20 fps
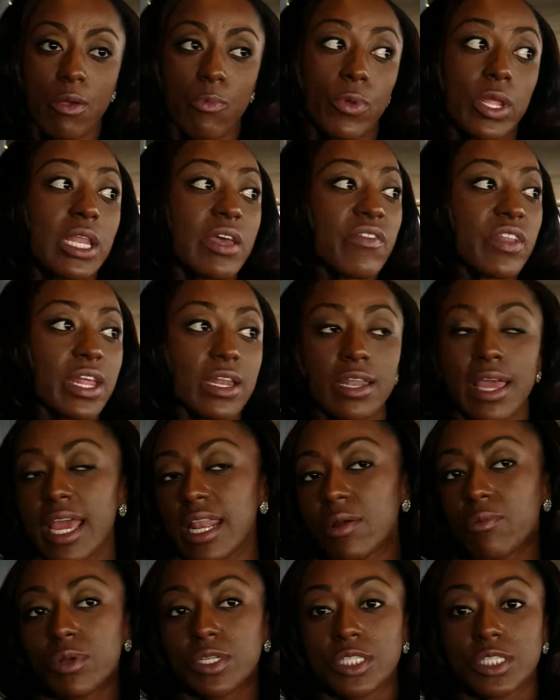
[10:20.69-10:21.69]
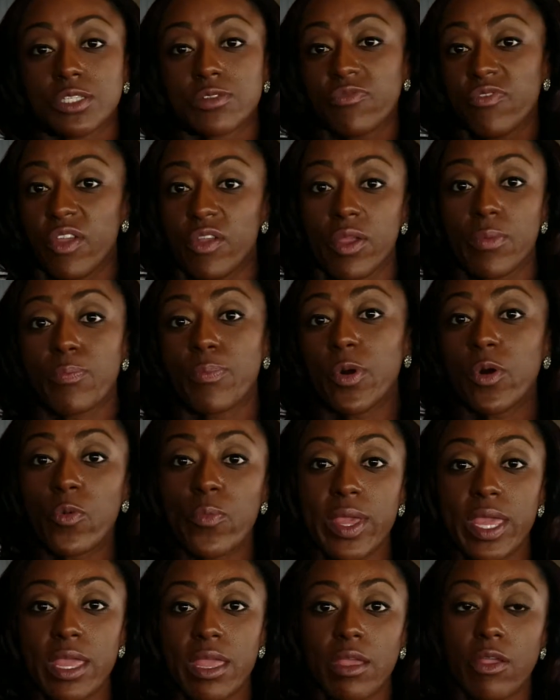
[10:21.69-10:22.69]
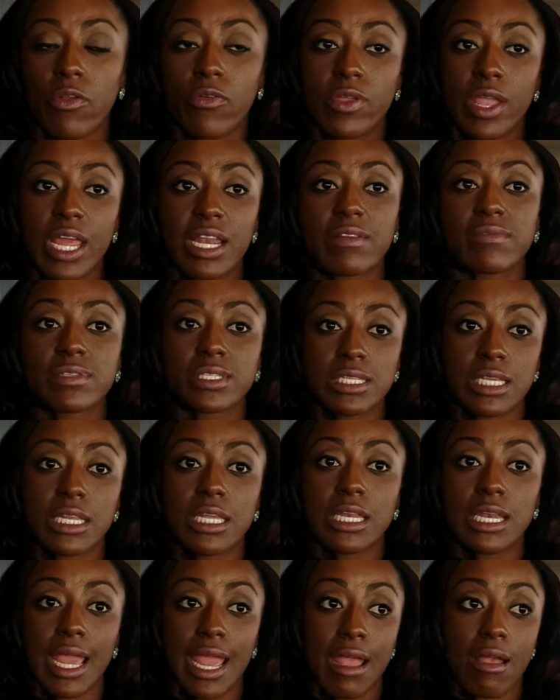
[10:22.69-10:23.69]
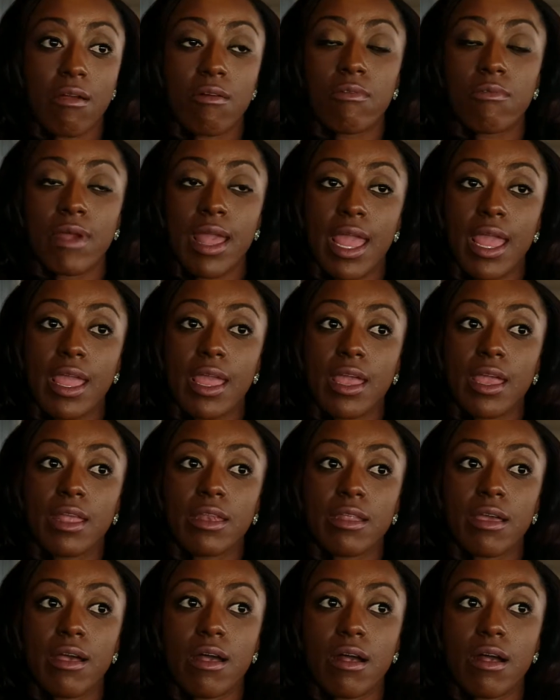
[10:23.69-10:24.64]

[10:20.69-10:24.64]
We live in Atlanta, which is a very booming creative city now, and